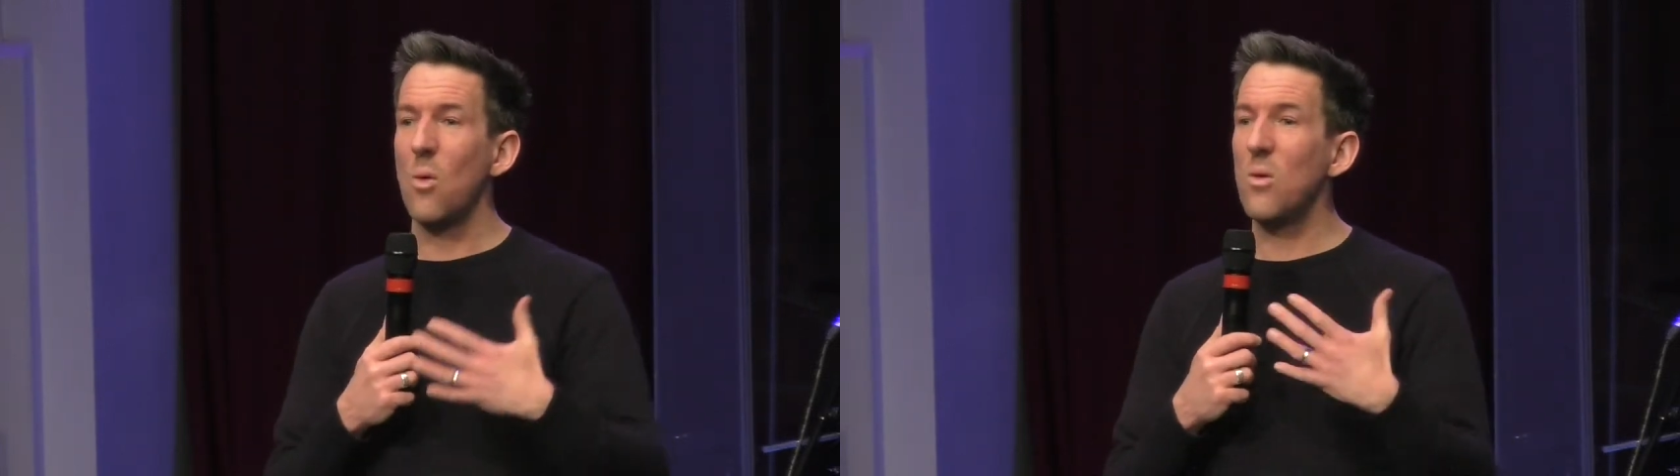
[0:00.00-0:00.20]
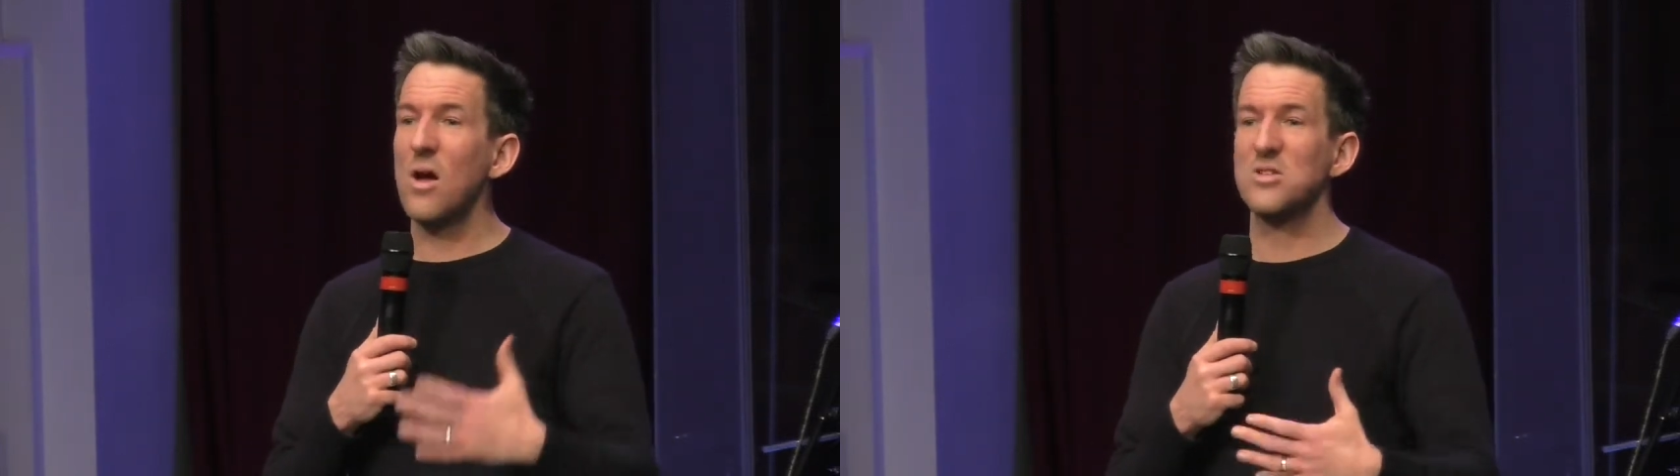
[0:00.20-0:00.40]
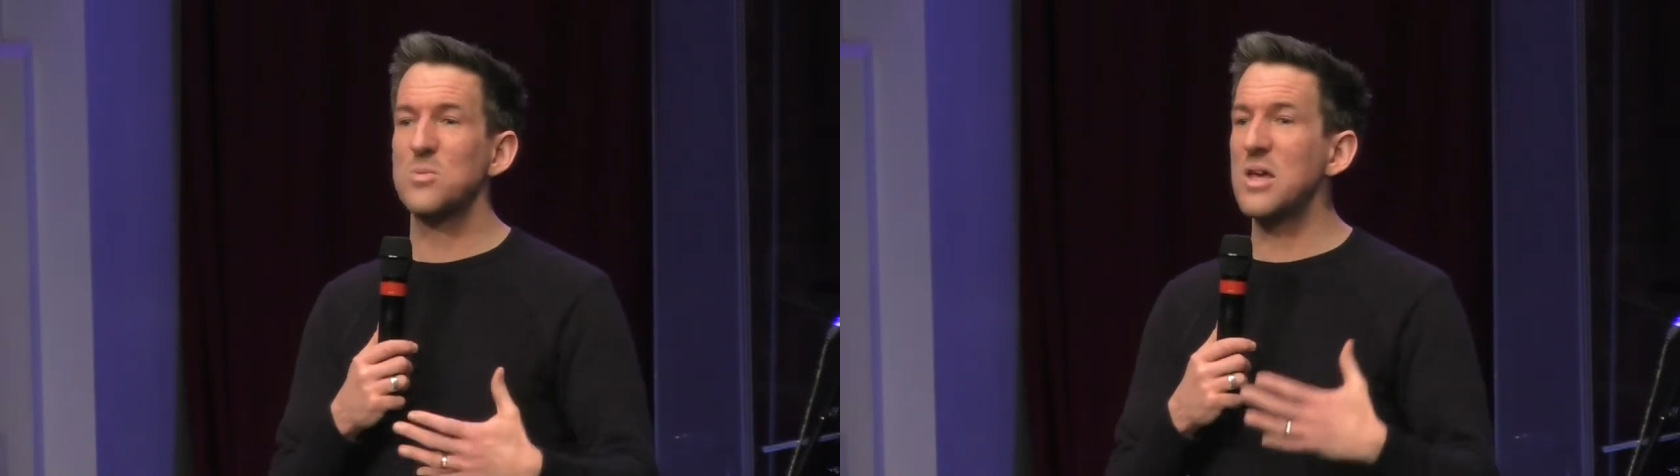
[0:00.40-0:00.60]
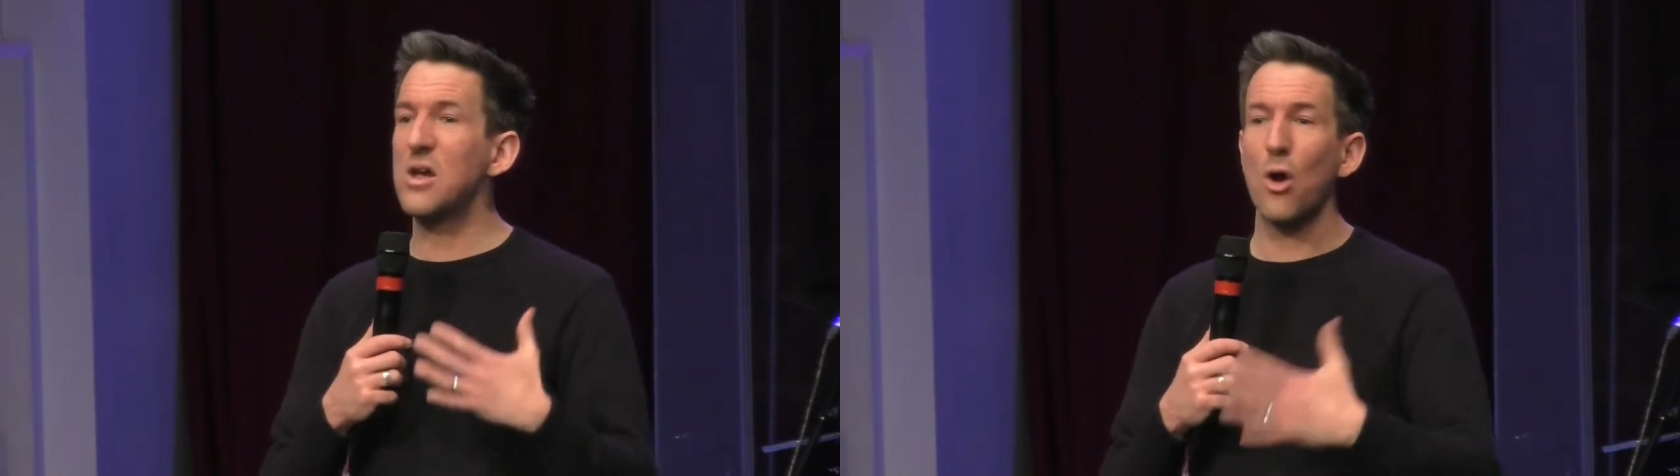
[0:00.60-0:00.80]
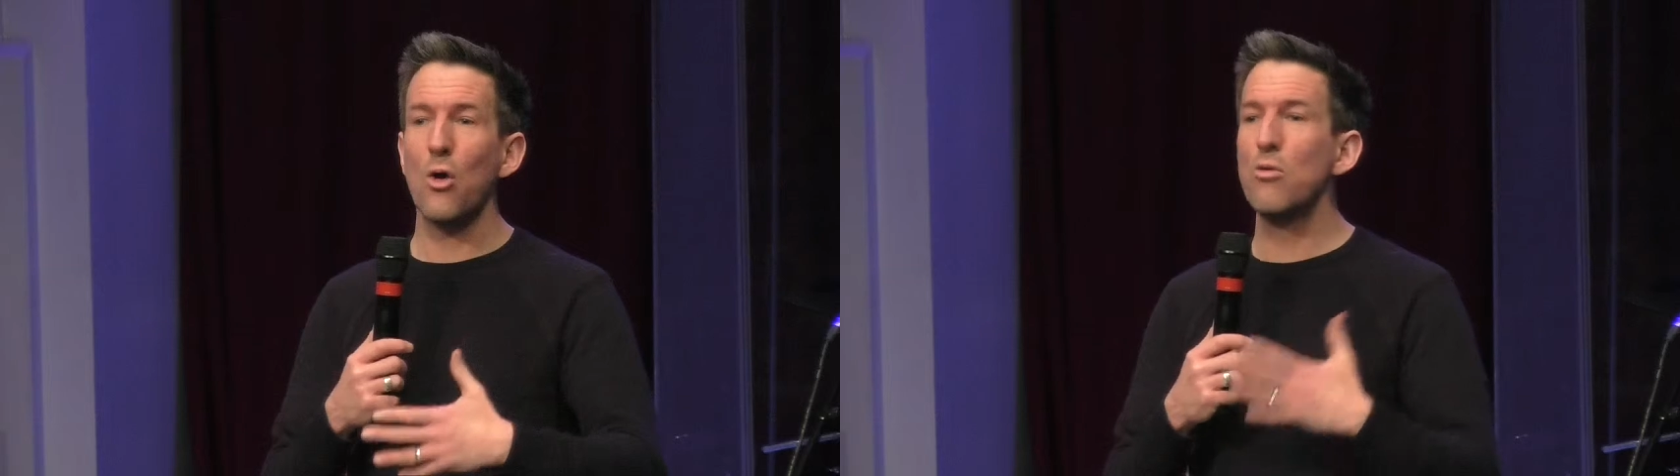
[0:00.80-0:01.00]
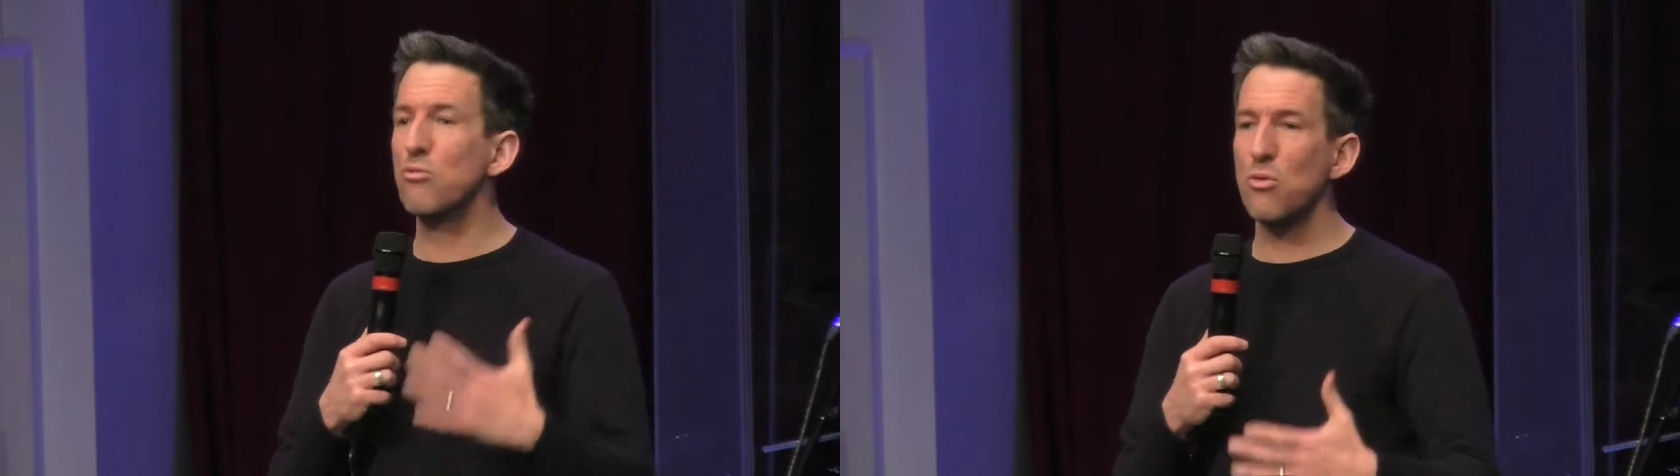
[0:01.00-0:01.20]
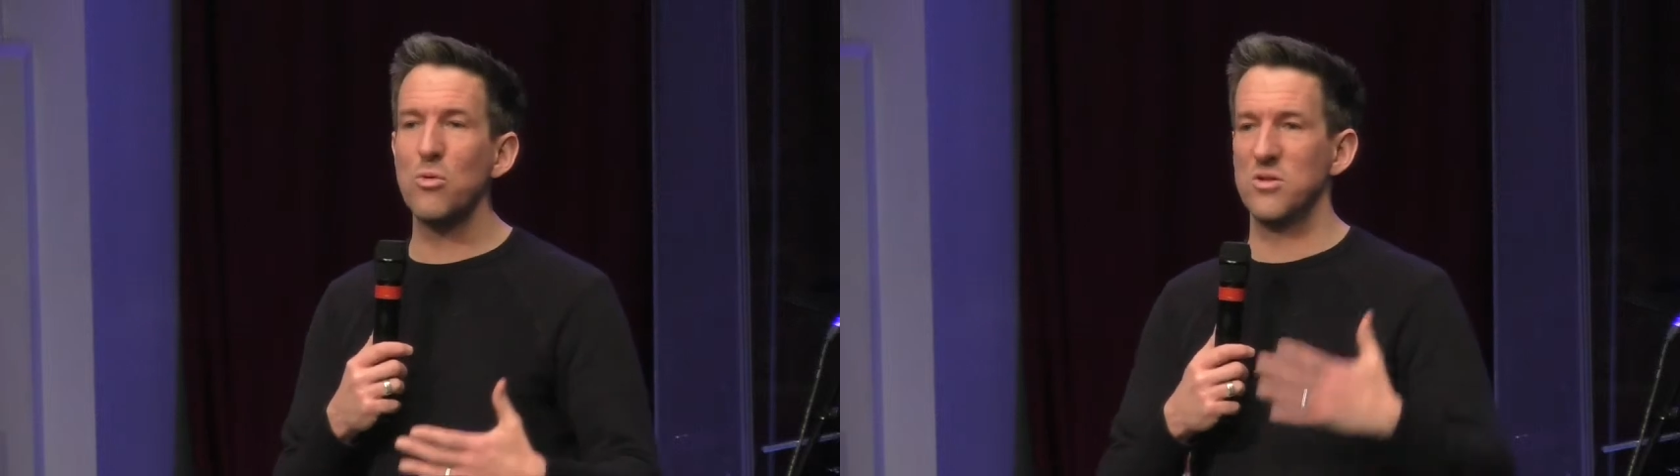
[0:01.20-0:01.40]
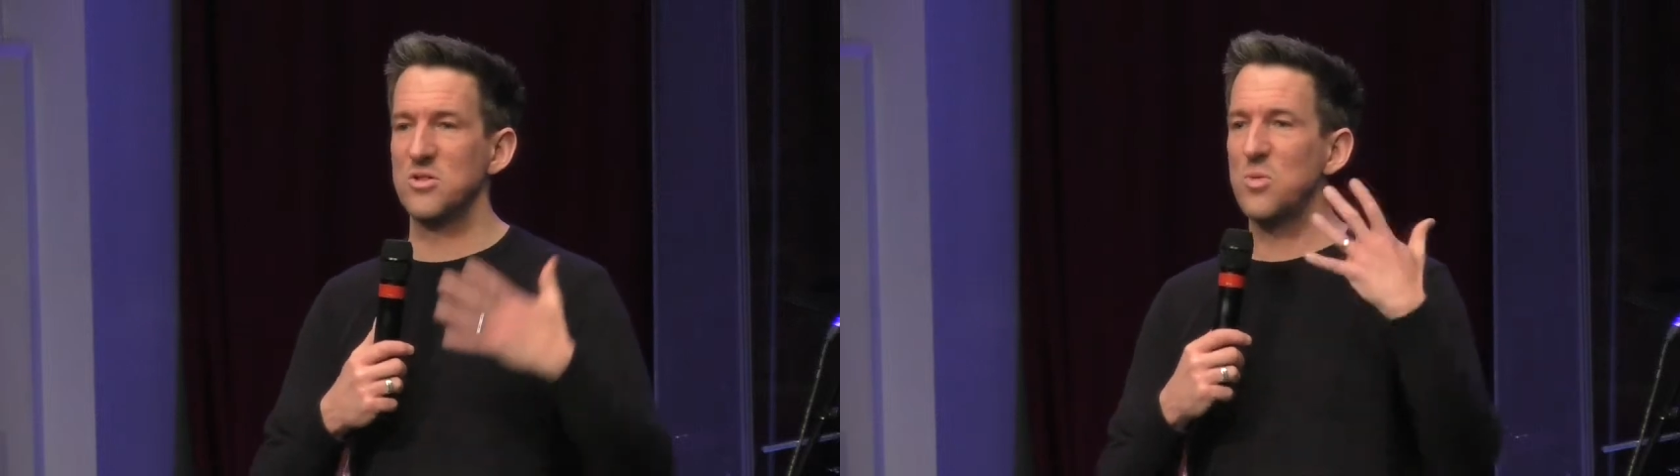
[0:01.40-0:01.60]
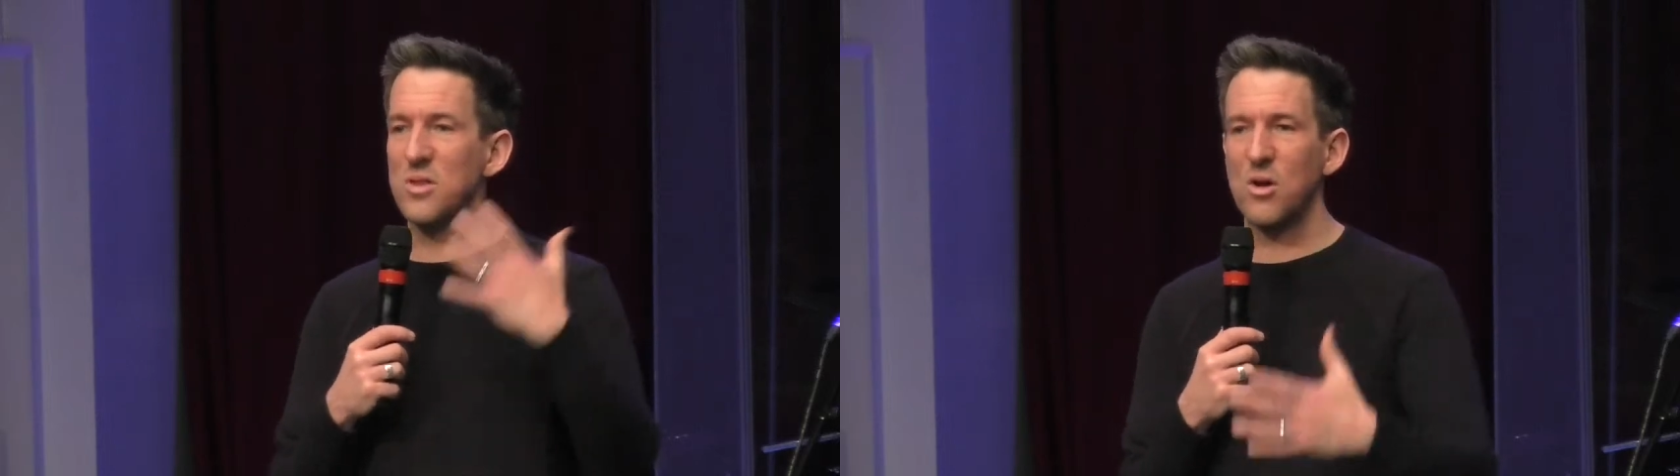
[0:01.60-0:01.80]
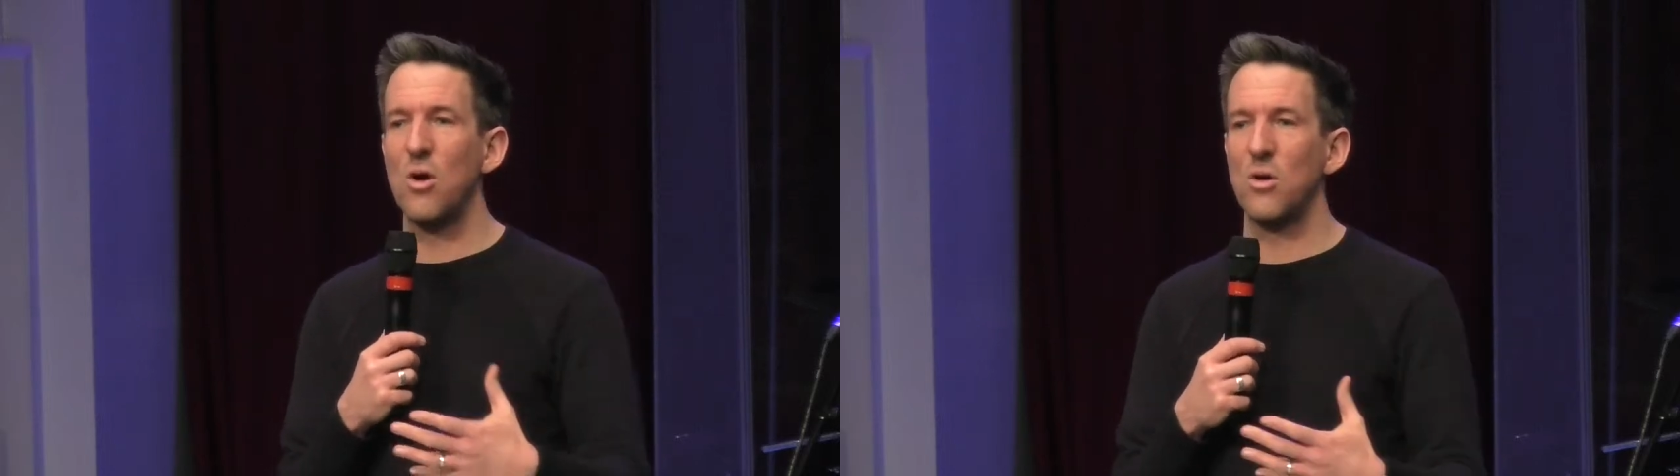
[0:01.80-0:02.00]
We are to be co-rulers
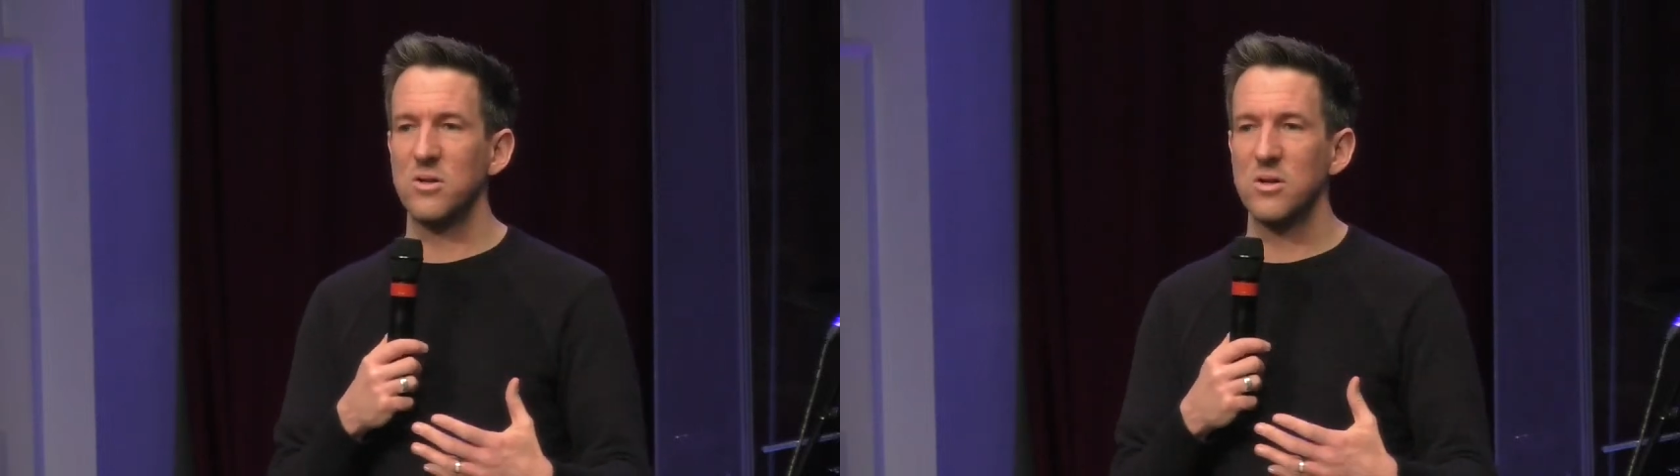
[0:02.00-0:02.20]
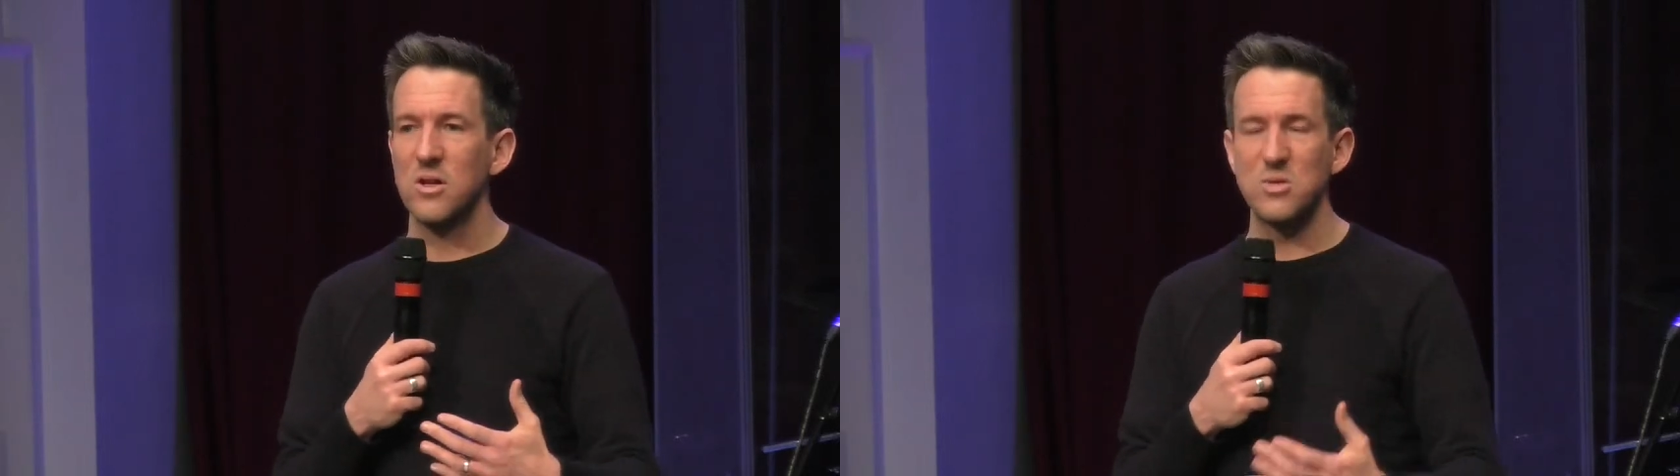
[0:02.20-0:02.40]
with God,